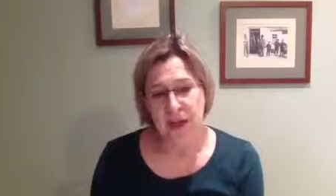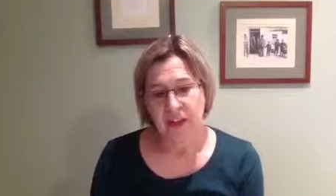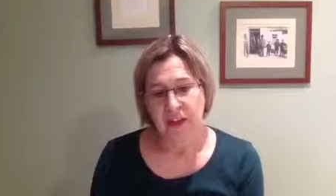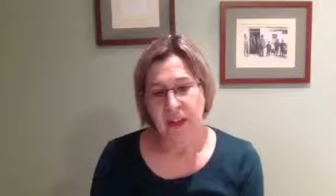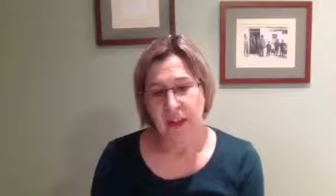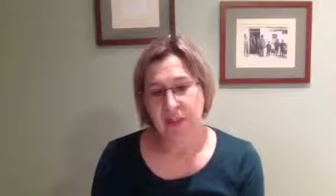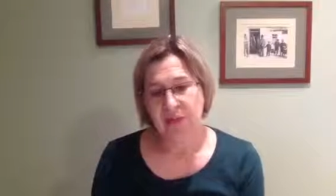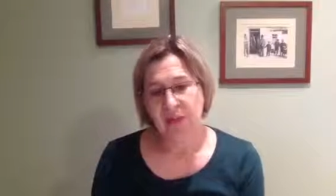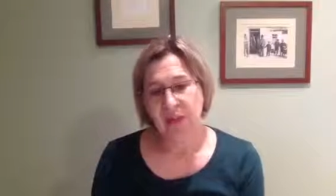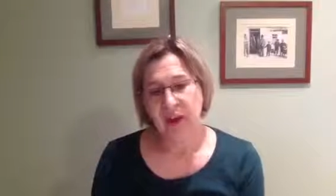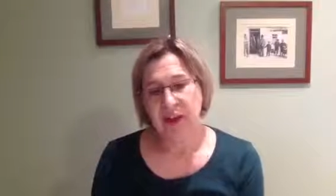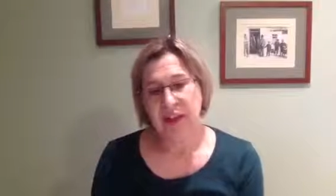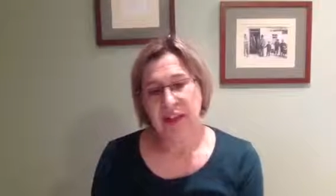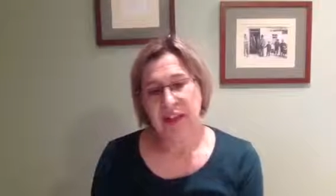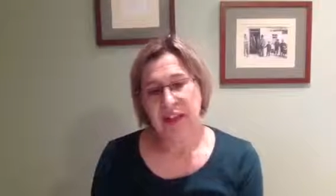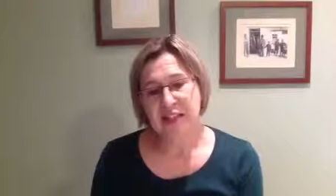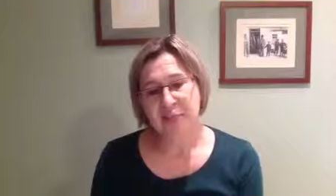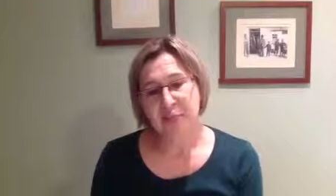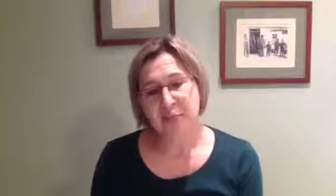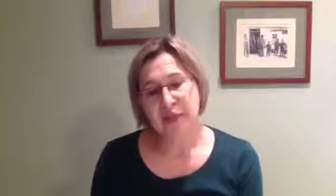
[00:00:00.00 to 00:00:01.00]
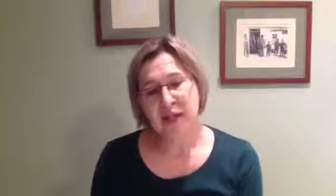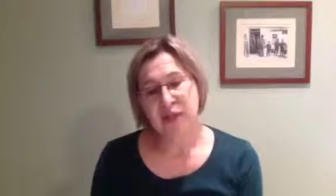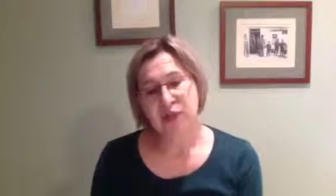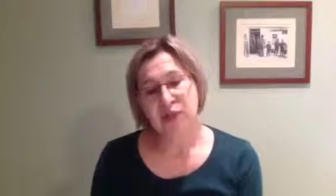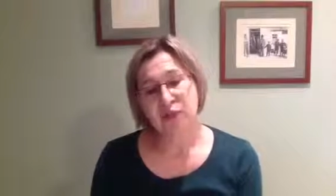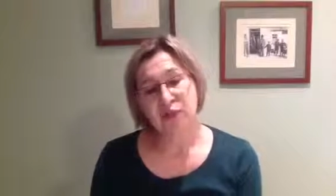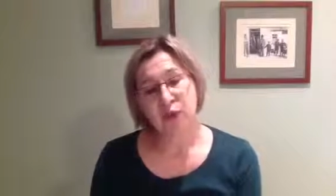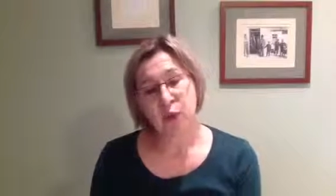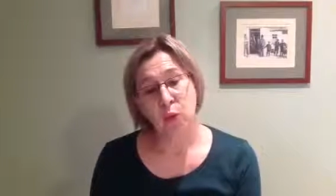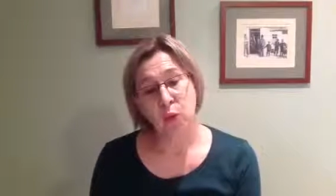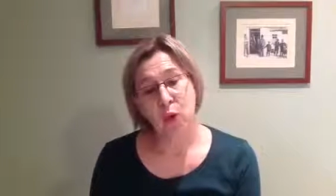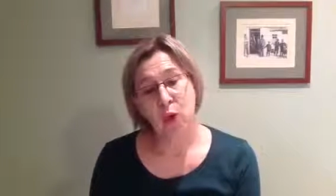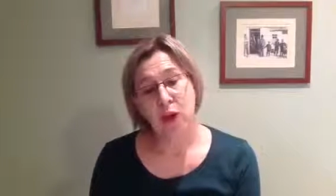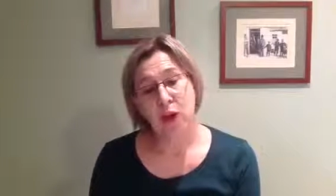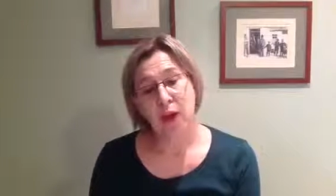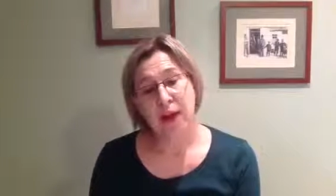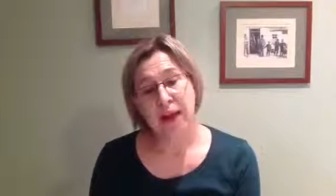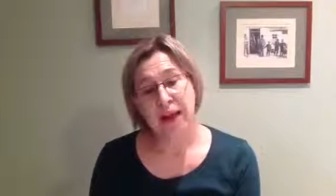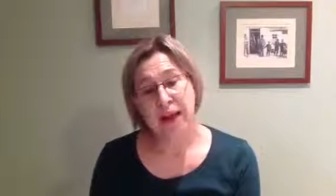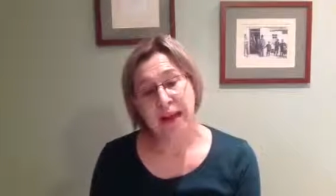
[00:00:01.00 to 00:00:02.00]
They provide an explanation for
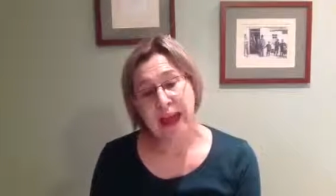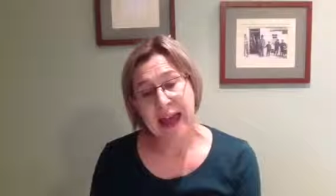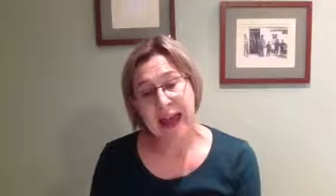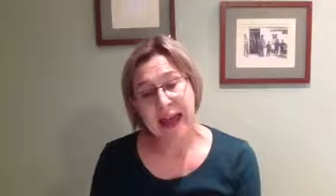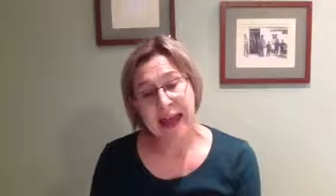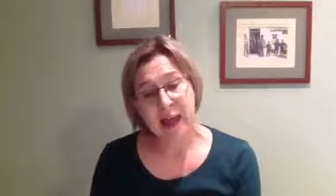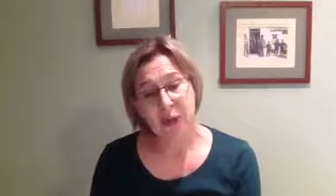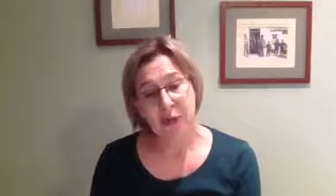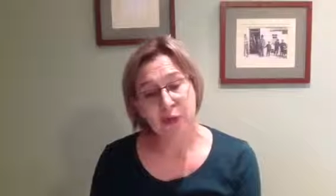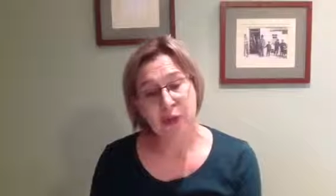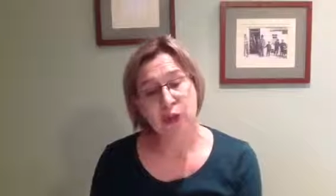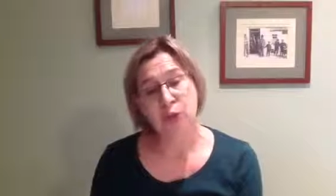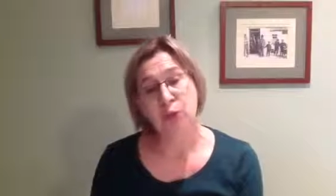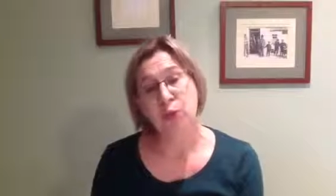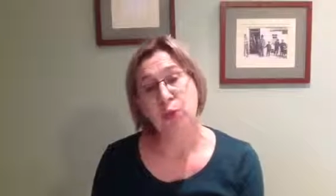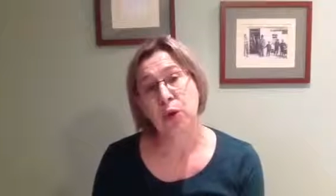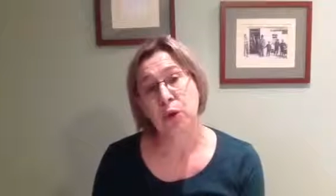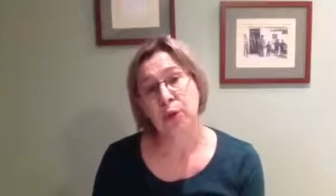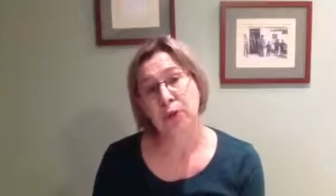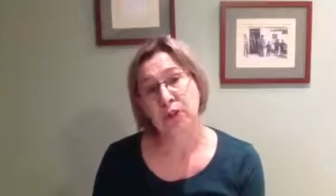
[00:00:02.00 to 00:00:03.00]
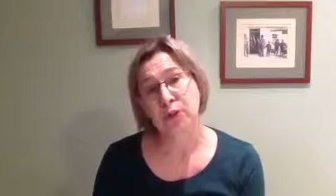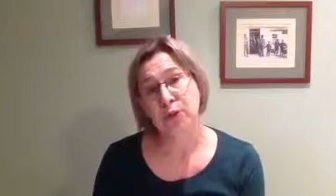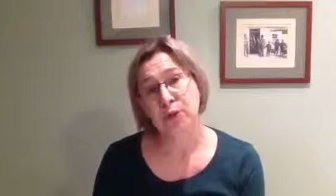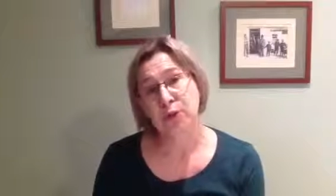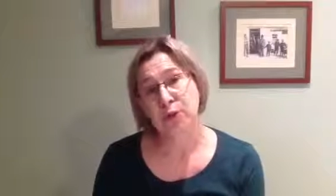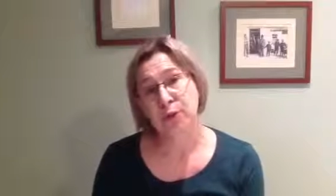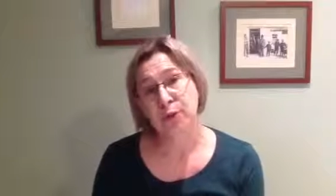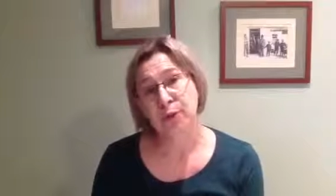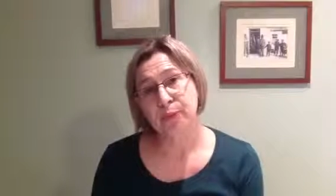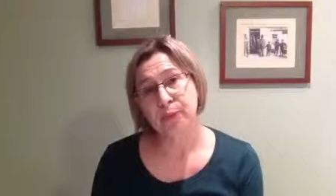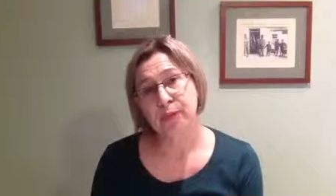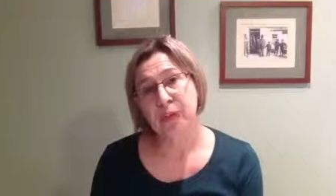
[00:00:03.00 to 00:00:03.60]
why and how we do what we do.